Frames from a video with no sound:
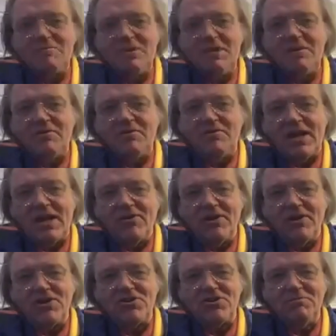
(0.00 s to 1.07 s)
a bit of a
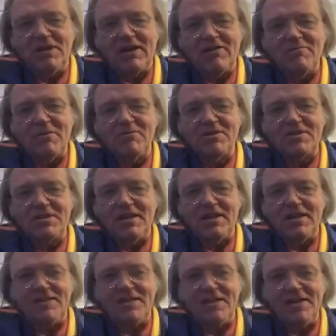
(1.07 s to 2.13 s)
digression, but I remember
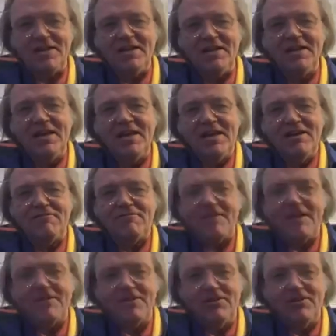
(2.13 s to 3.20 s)
attending a
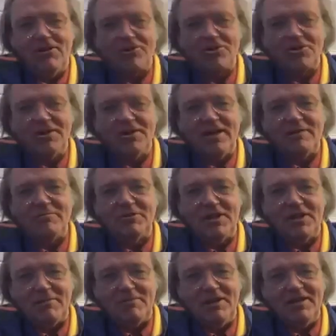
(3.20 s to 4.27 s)
falcon auction in Abu
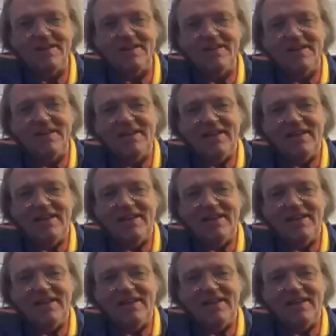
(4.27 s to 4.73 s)
Dhabi